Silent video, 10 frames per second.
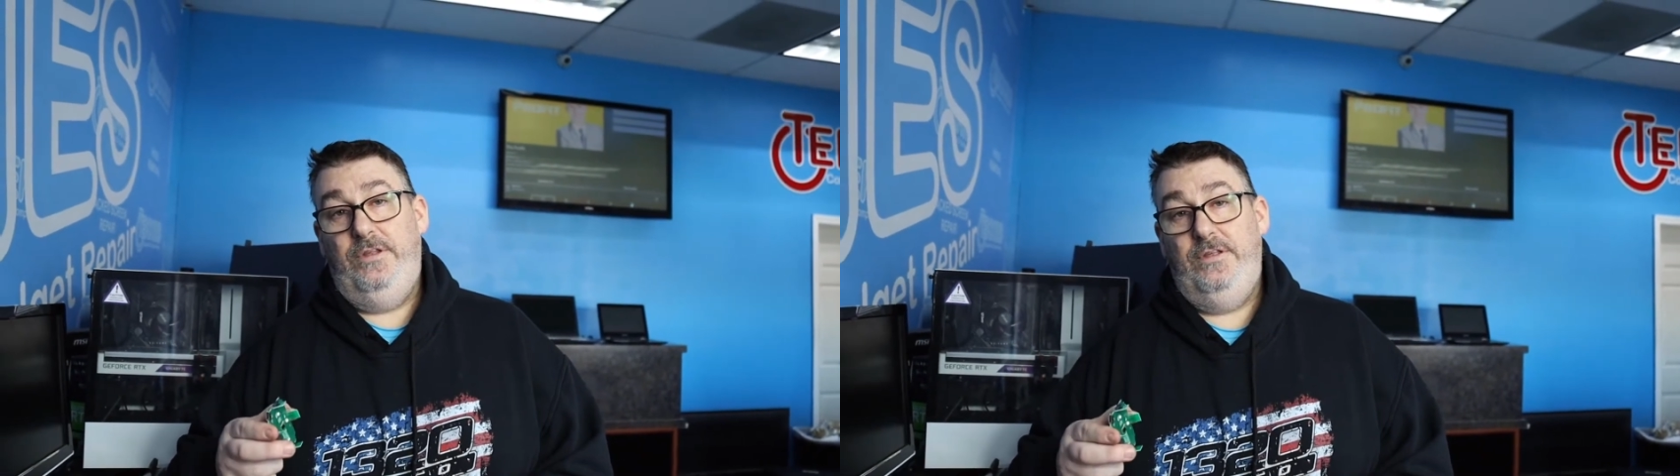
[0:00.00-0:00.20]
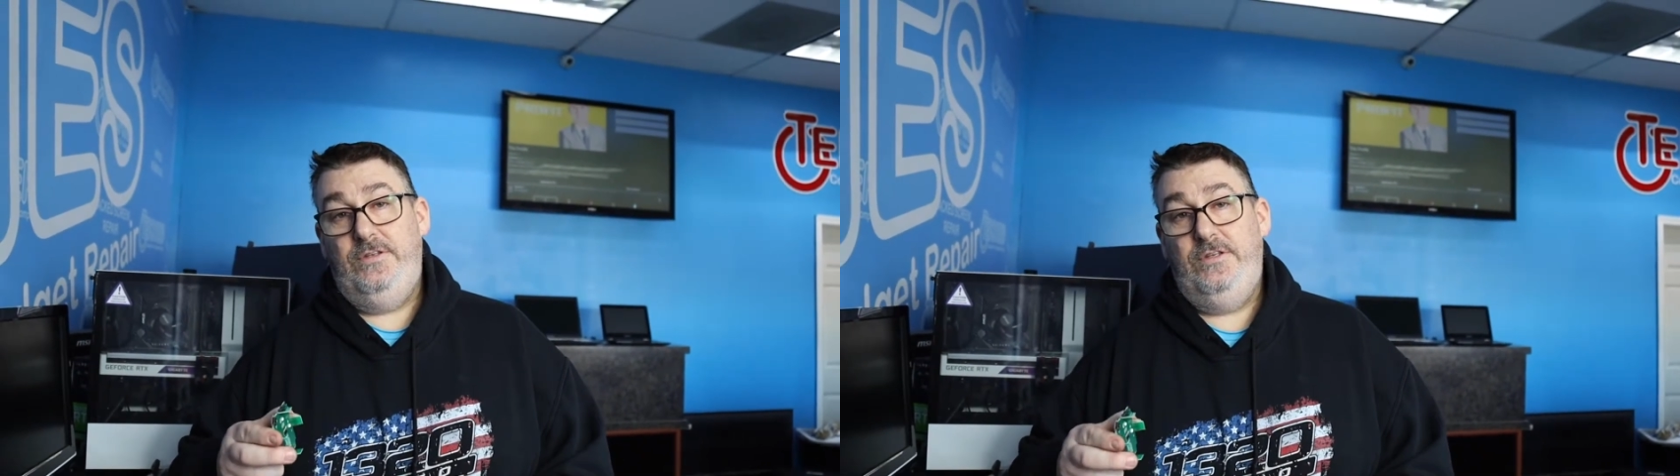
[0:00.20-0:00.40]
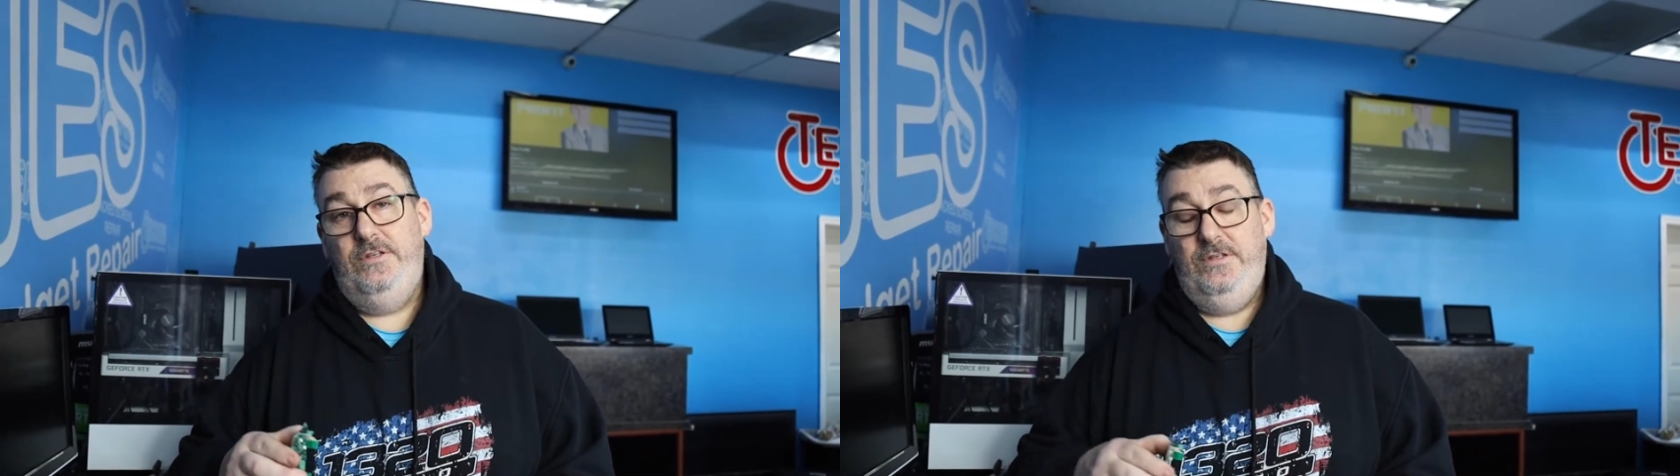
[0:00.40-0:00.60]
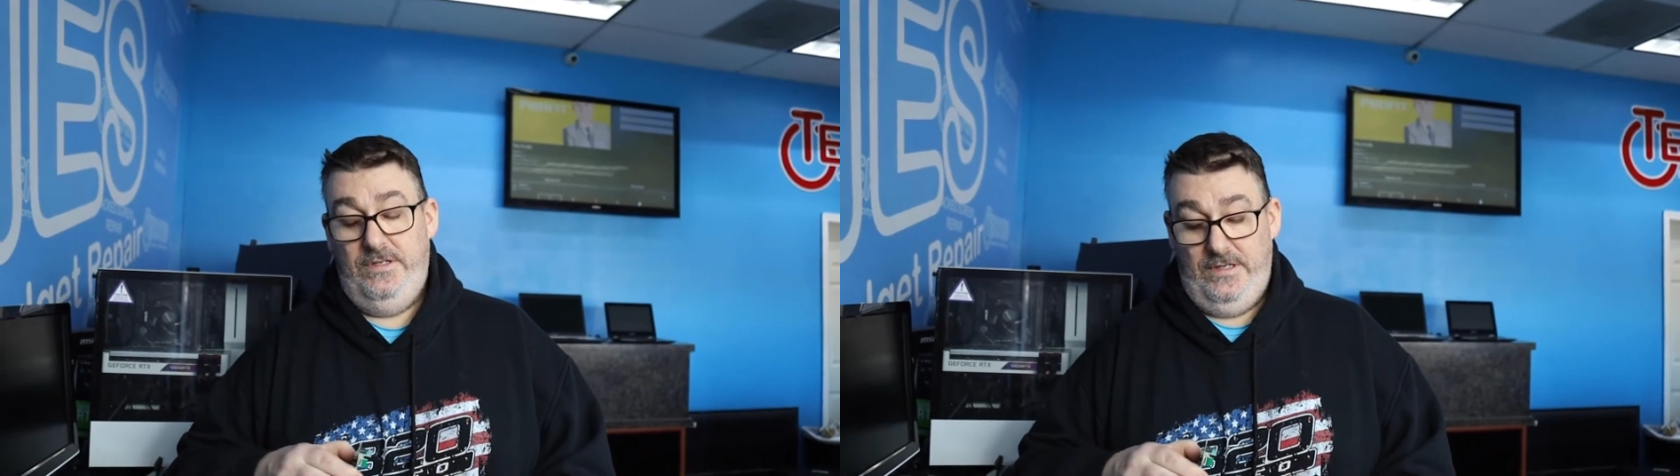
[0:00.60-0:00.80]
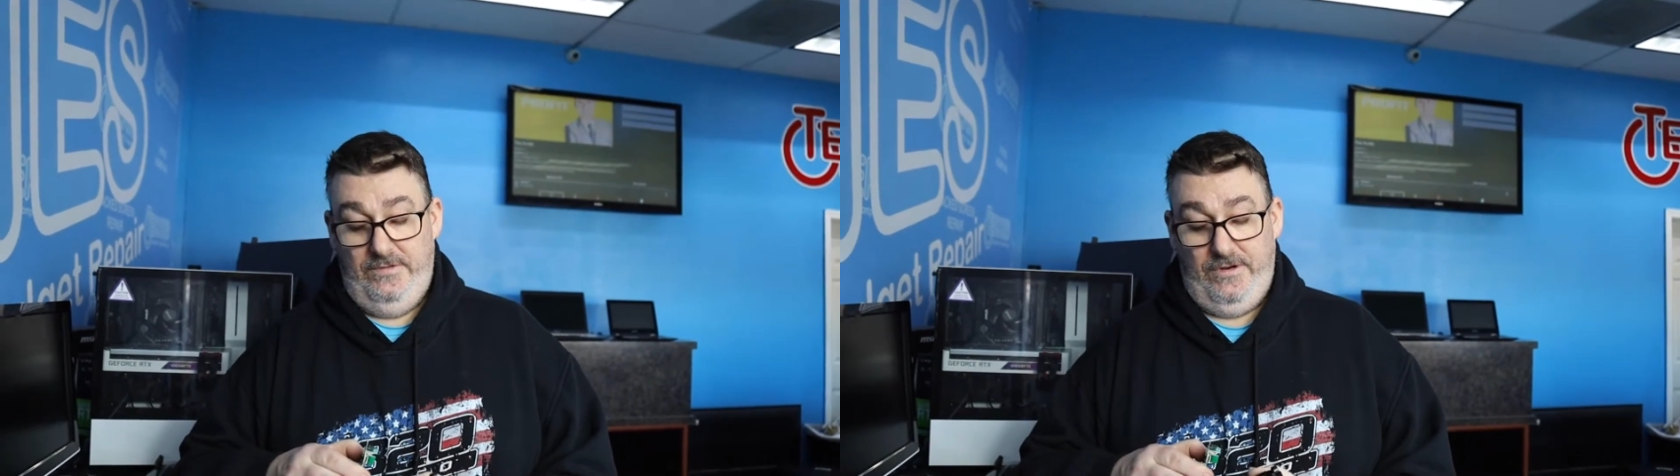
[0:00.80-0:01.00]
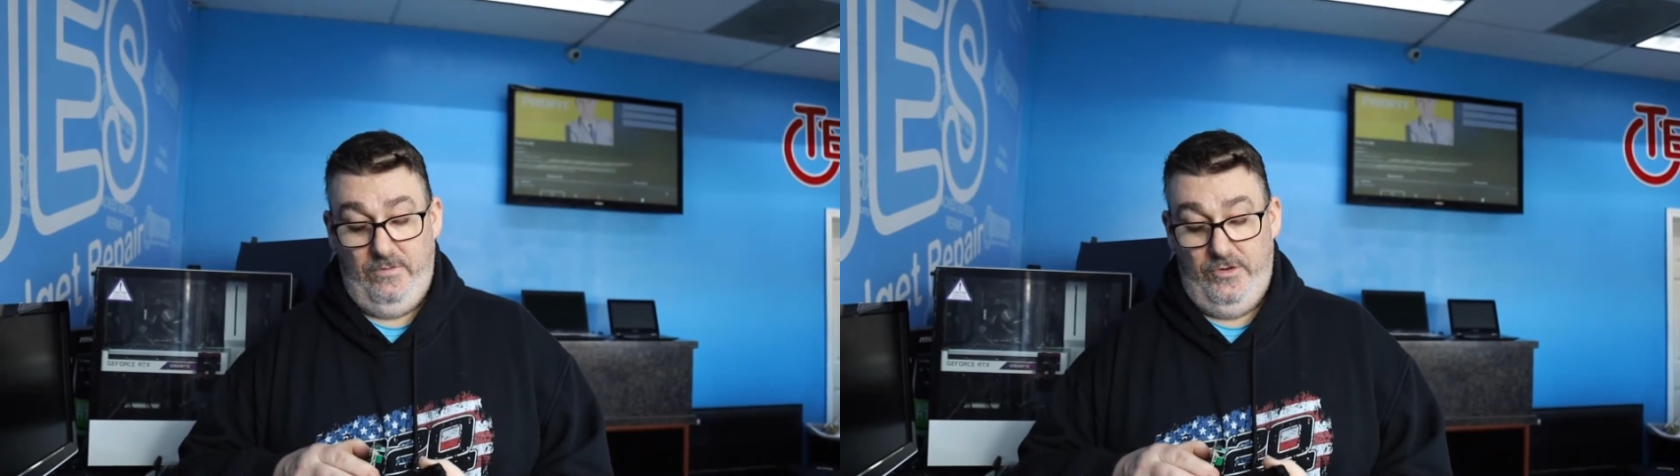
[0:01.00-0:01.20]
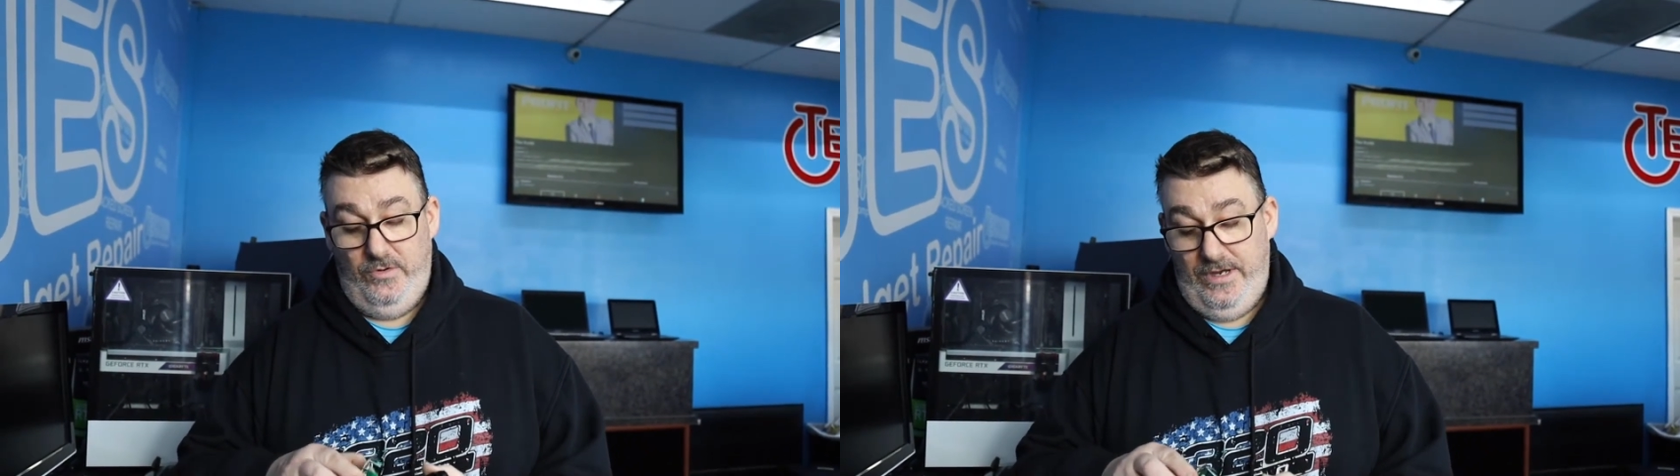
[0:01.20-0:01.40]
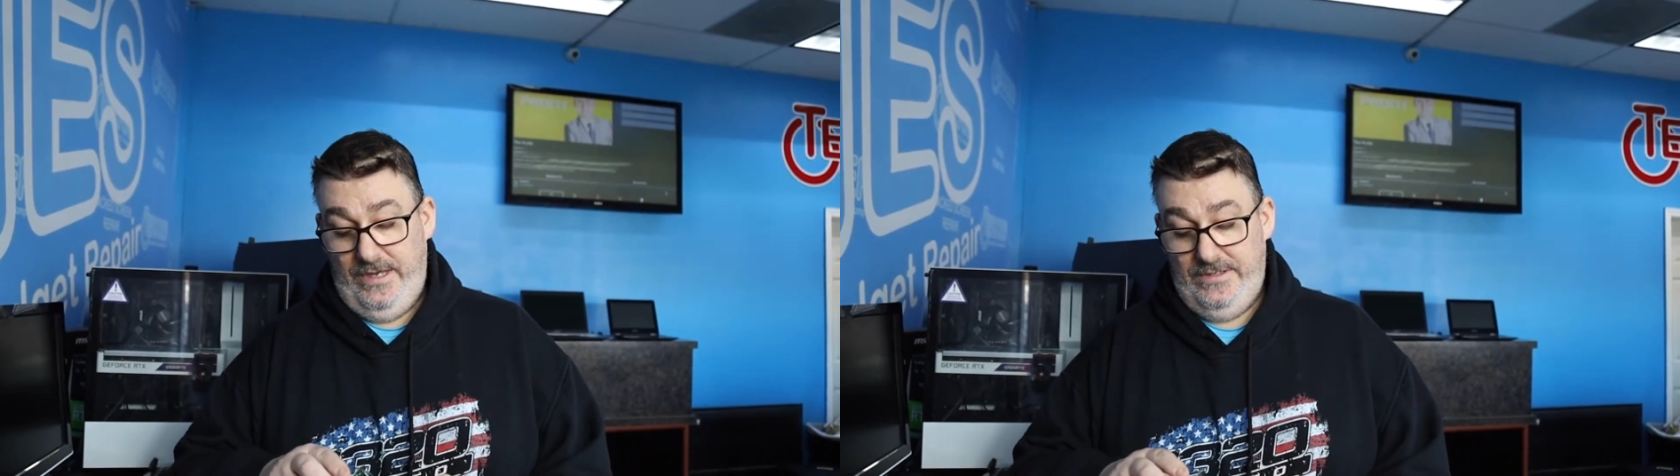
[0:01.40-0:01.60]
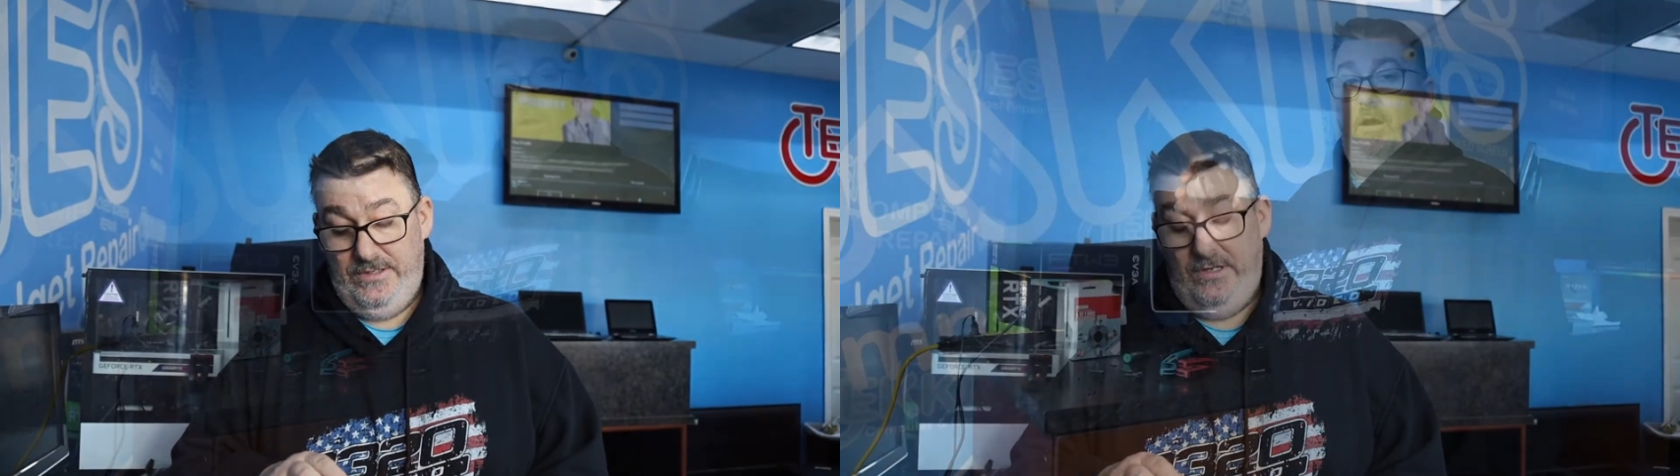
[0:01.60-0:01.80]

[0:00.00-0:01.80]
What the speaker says: these if I were you guys.